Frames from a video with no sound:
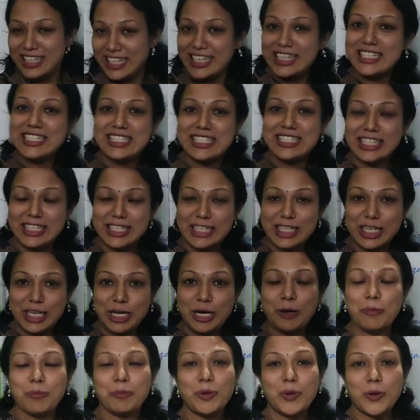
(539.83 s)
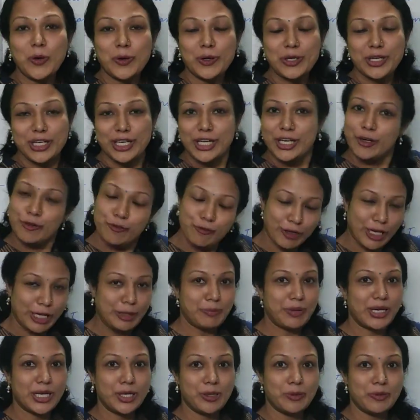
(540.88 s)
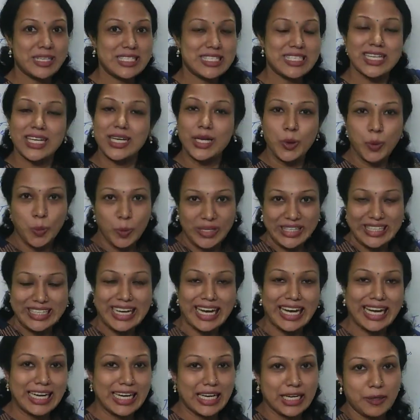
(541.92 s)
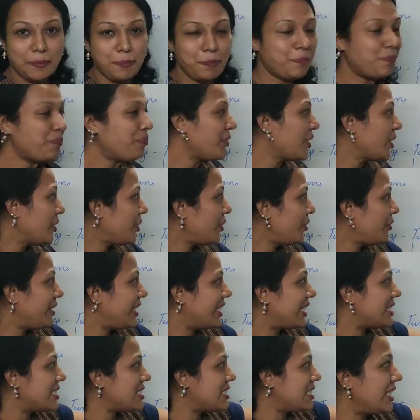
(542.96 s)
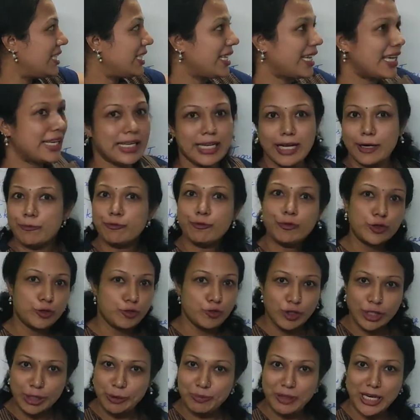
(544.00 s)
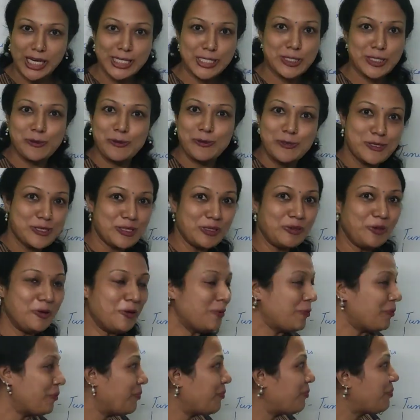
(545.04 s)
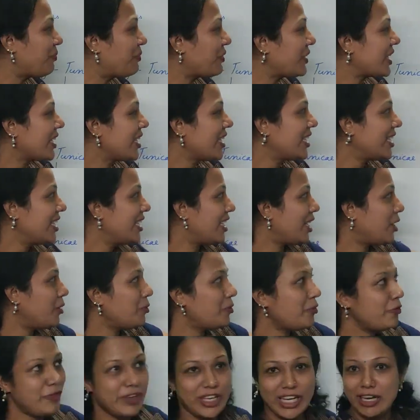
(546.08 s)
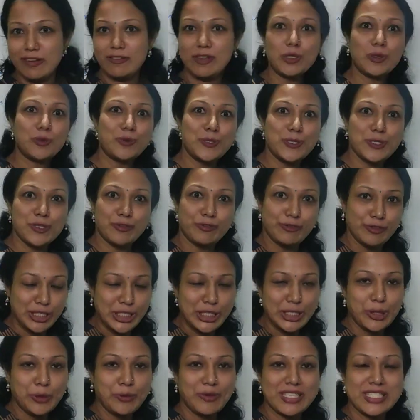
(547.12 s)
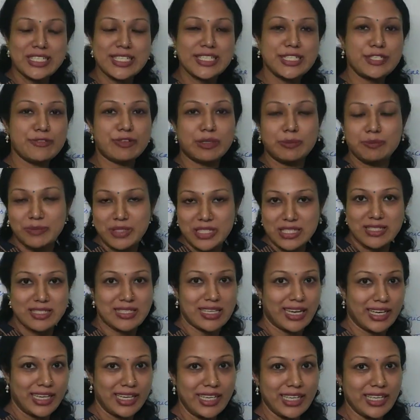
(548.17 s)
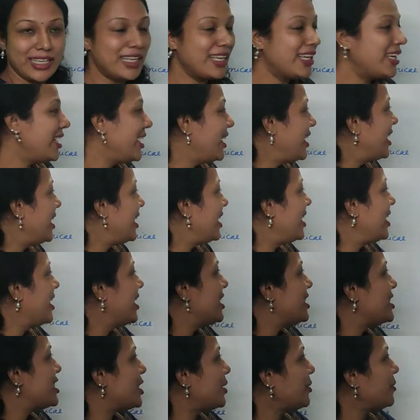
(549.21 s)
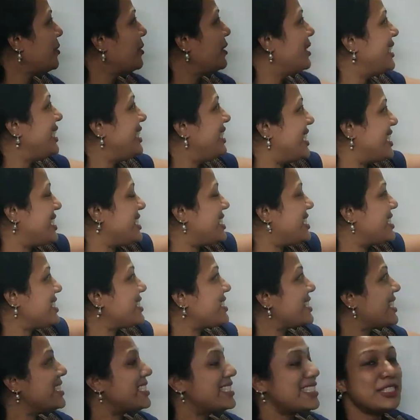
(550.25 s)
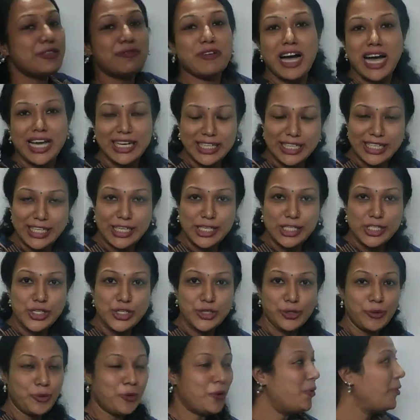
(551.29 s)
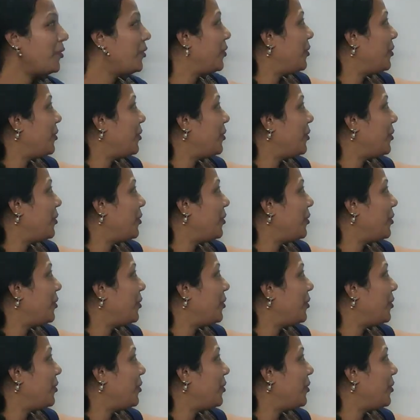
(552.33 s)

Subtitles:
It's a board 5-mark question with diagram, or you can it can come for 3 marks also. Now we have lots of neat questions from this side. So testis is divided into